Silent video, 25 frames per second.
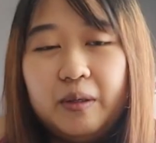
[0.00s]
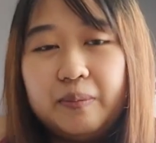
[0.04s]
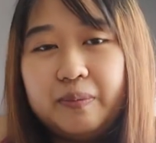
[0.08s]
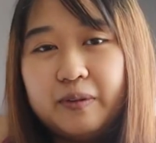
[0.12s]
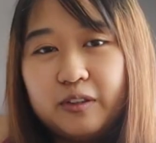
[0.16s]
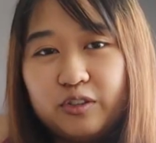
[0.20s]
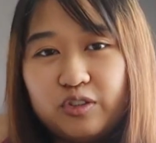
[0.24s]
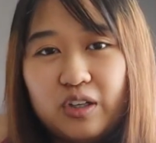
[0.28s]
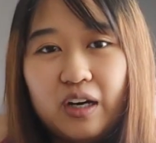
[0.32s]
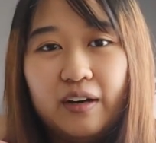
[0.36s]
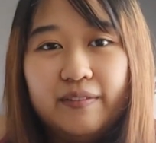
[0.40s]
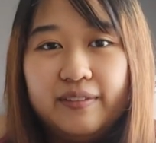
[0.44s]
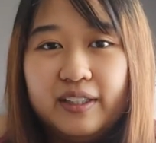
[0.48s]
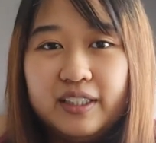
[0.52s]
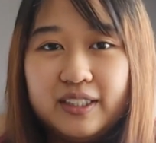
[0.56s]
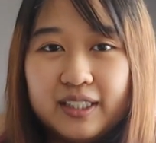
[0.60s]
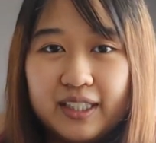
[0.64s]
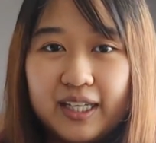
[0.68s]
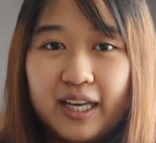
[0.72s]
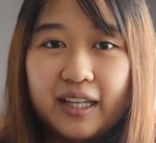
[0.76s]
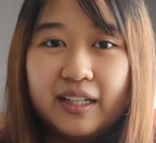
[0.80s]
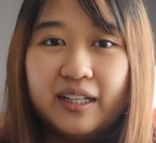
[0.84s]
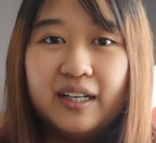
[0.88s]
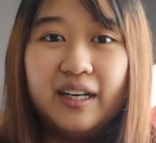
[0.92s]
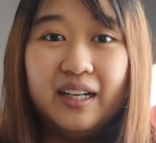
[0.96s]
people traveling
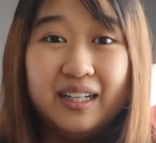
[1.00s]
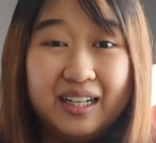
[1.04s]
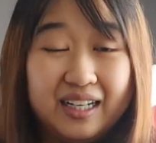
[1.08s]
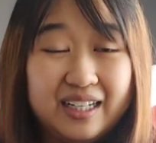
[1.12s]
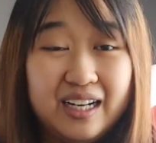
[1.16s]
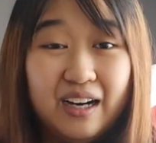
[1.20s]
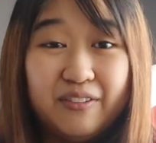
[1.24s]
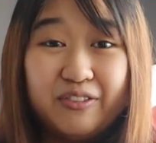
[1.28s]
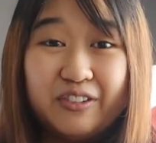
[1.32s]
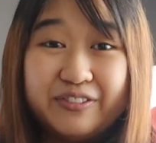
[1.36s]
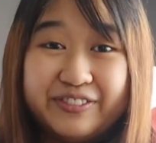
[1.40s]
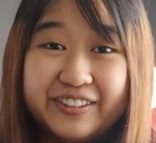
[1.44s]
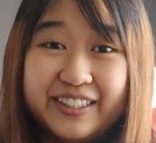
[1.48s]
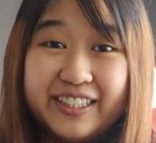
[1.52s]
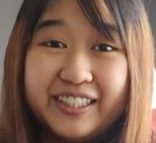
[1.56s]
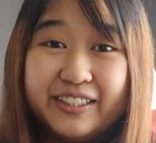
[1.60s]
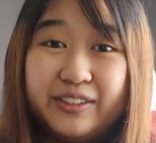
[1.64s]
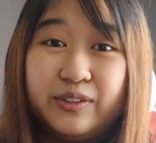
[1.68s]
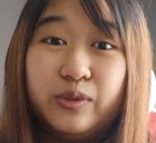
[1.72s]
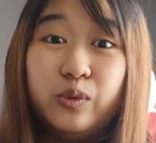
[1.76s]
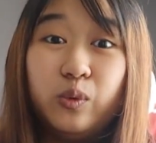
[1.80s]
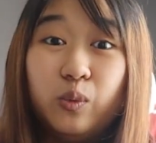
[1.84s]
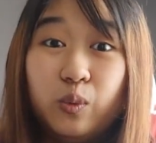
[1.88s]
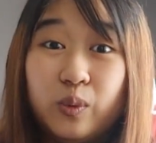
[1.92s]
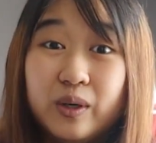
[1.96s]
together and enough of
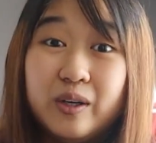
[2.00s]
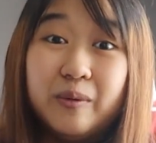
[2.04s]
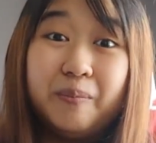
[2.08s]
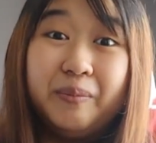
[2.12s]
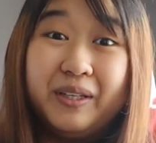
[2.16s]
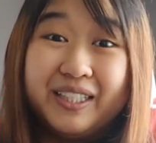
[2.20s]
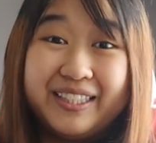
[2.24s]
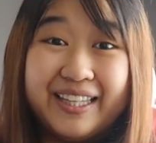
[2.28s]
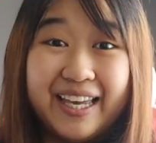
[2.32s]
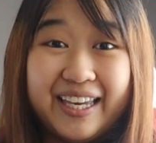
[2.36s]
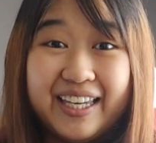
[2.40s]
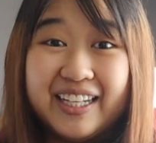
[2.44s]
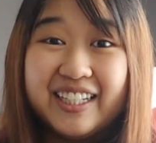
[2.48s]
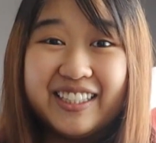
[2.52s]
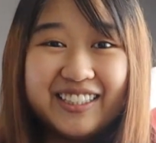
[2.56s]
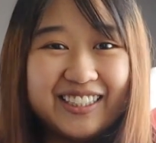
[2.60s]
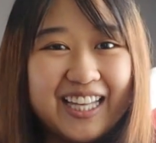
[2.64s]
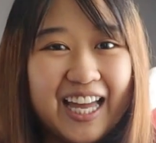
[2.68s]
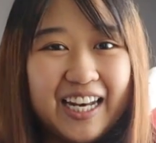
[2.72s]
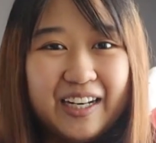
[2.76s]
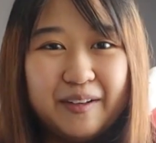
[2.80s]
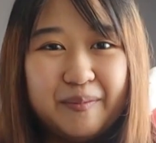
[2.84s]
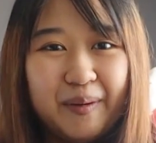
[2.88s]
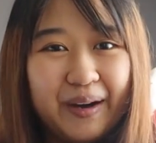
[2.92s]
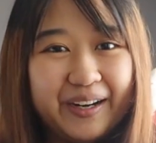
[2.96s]
us who will be taking the
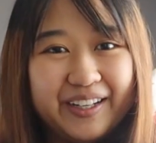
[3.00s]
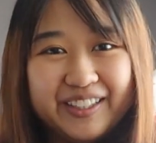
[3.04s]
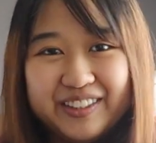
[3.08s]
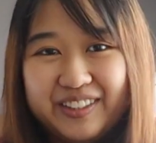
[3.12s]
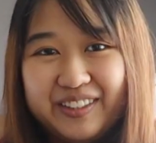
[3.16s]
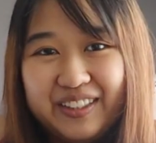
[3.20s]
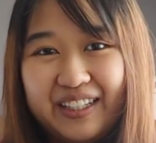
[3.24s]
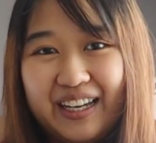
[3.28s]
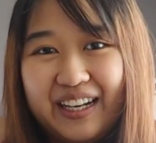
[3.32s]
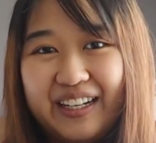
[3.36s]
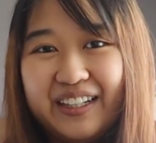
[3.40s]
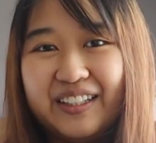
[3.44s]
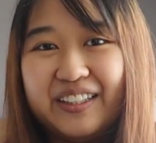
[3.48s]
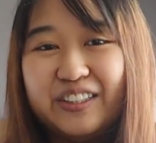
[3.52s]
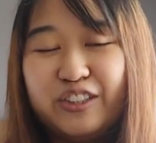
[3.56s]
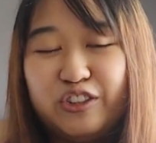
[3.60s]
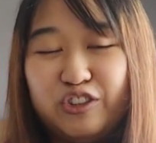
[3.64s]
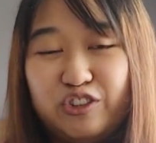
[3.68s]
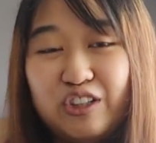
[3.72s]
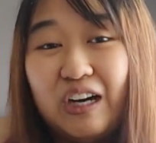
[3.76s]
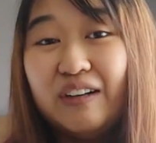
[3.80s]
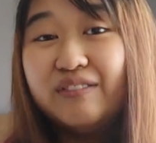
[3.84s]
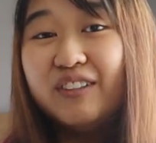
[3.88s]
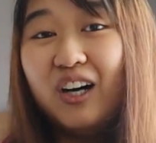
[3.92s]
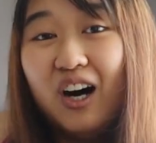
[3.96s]
standard package together
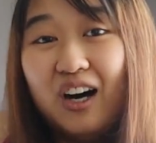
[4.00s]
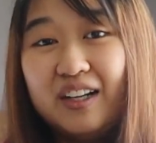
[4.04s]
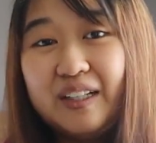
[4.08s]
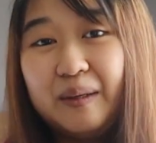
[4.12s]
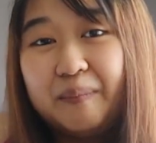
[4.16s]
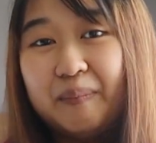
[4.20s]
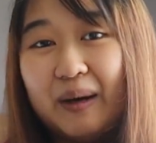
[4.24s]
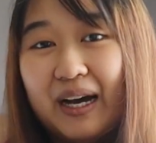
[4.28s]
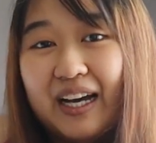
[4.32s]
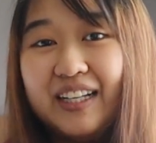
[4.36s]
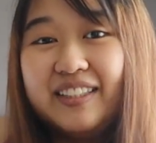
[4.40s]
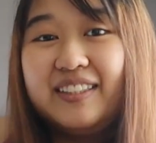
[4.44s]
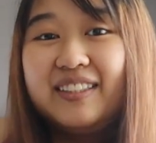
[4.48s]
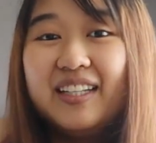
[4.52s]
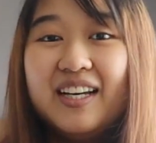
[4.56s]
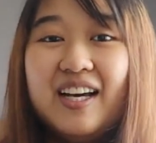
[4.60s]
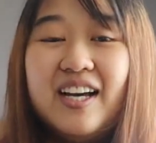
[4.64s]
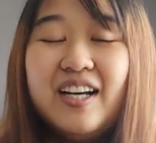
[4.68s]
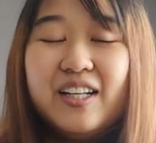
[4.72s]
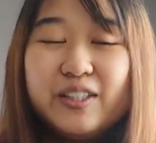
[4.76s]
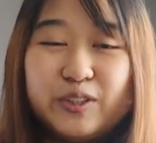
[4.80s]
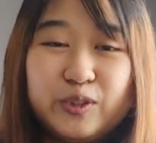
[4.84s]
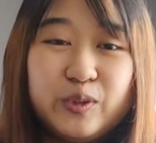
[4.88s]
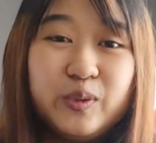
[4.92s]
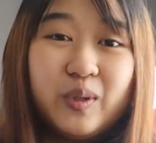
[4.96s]
to travel on the bus
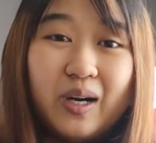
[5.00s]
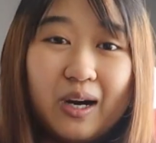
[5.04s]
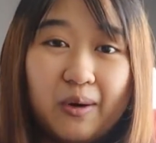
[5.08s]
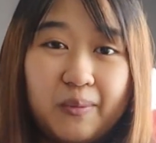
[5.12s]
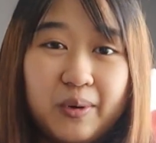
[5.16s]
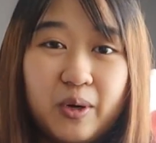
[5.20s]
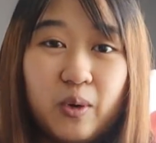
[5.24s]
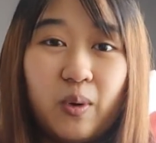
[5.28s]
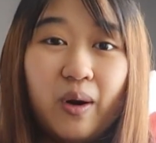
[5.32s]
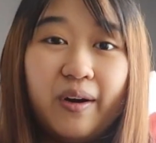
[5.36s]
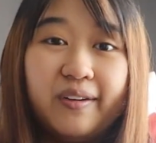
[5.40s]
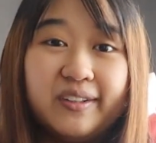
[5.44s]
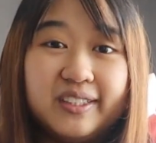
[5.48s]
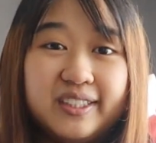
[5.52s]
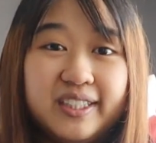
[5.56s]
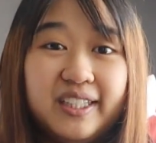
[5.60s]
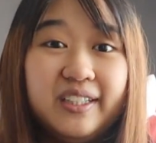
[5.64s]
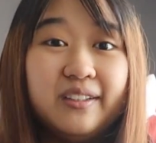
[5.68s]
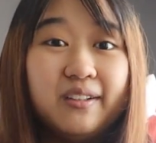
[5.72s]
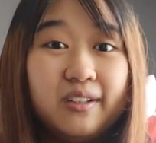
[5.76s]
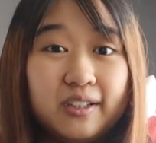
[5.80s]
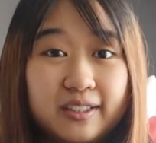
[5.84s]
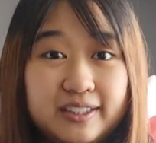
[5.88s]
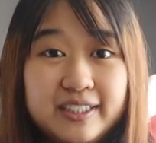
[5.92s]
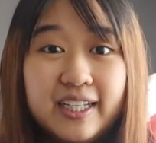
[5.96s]
to our
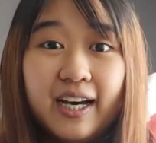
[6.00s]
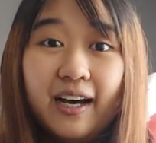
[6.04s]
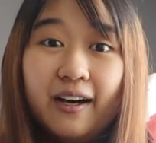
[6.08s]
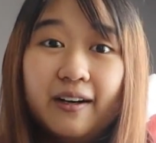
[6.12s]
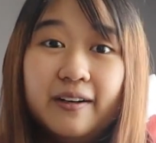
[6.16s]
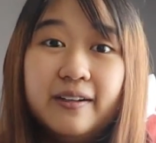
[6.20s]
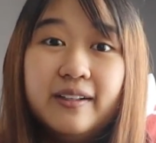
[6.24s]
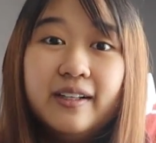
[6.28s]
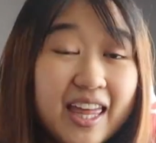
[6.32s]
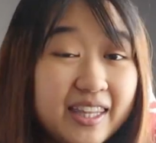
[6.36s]
quarantine hotel.